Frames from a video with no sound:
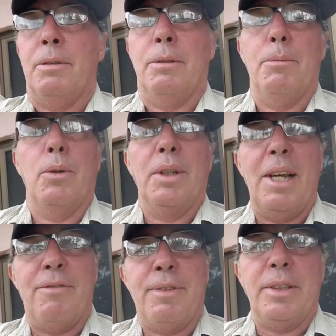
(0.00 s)
the more
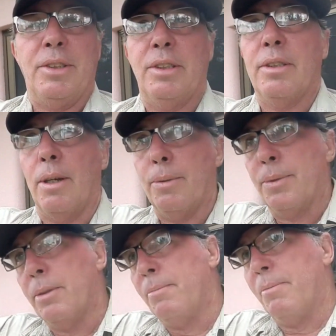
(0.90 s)
leverage, so
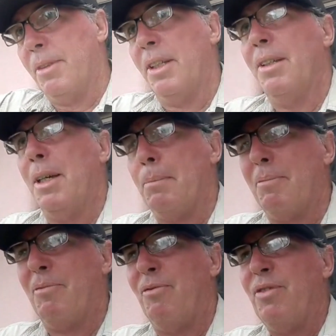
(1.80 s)
that
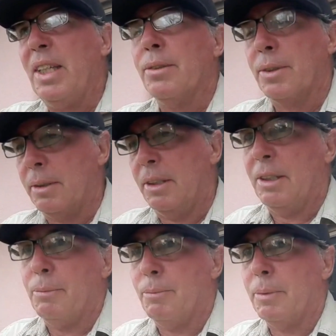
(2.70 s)

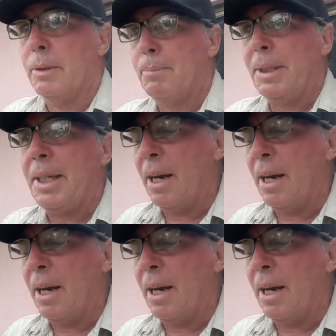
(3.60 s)
it will be